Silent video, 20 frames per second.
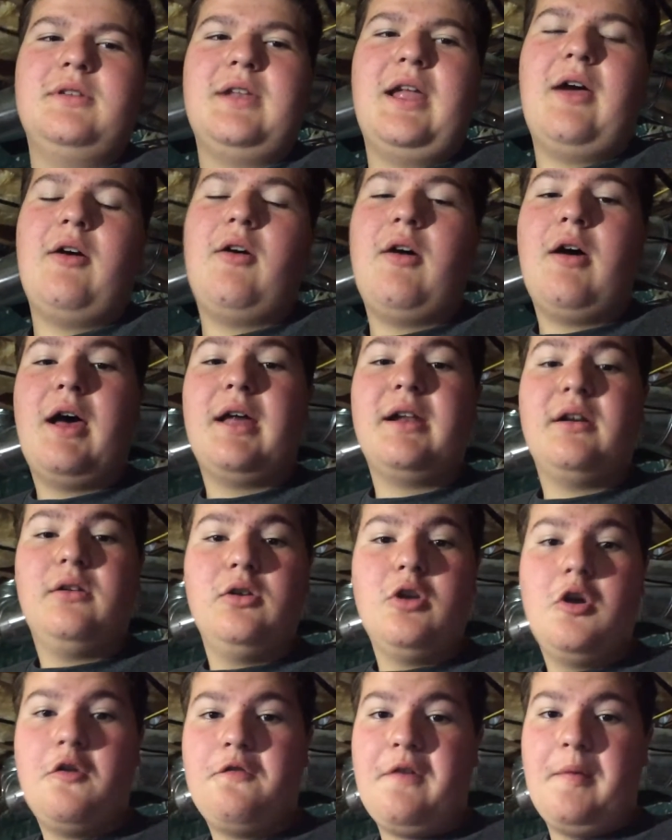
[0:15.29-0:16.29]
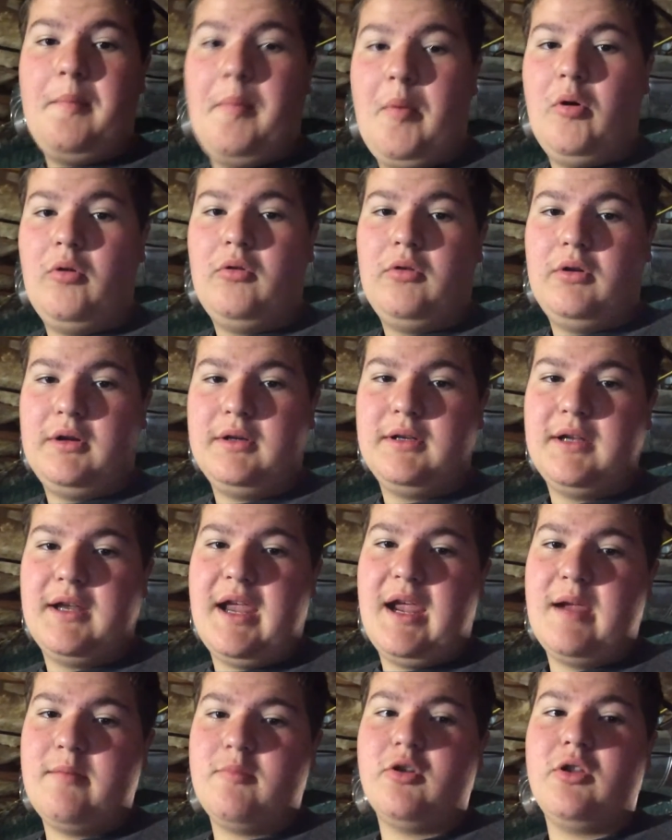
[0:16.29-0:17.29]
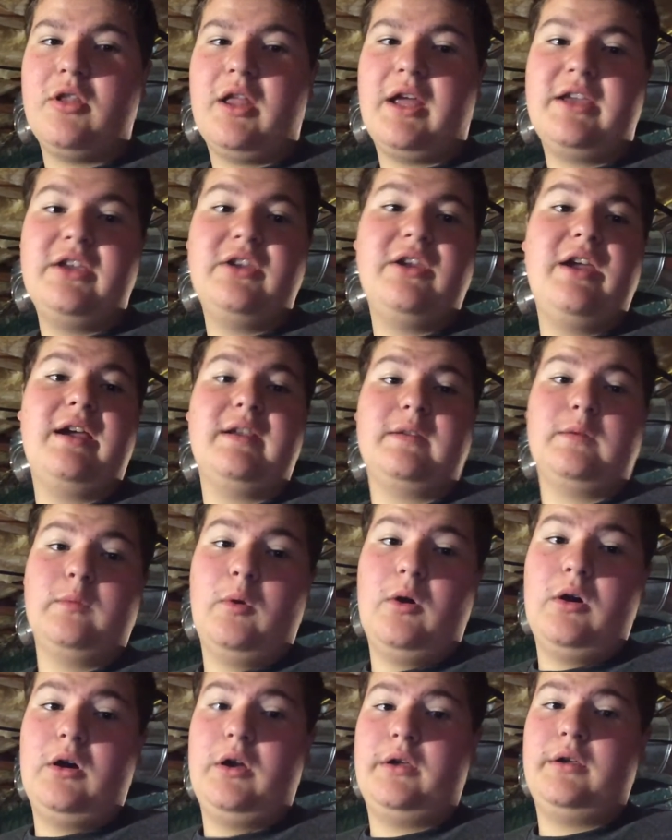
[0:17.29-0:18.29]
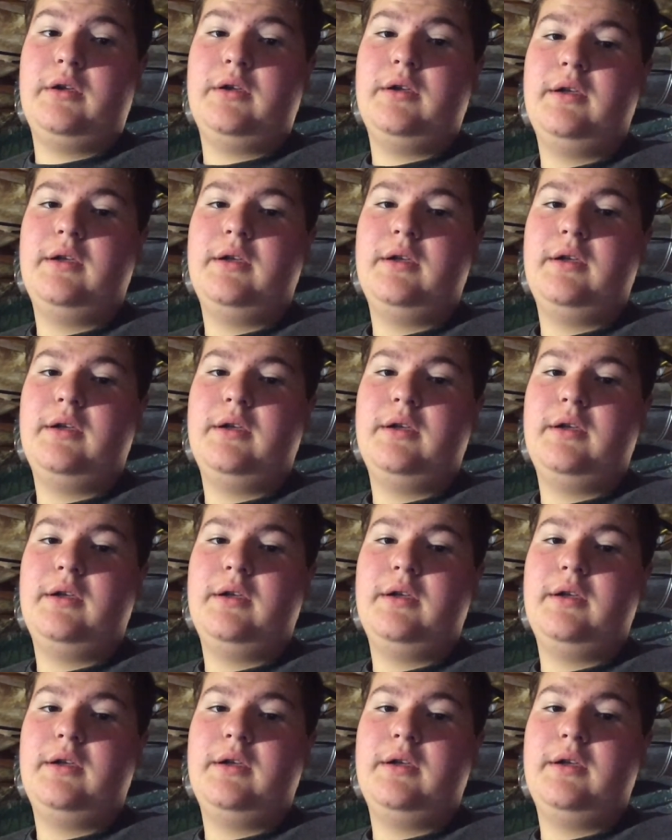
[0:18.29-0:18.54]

Now, I don't know if I'm holding the camera like you guys want.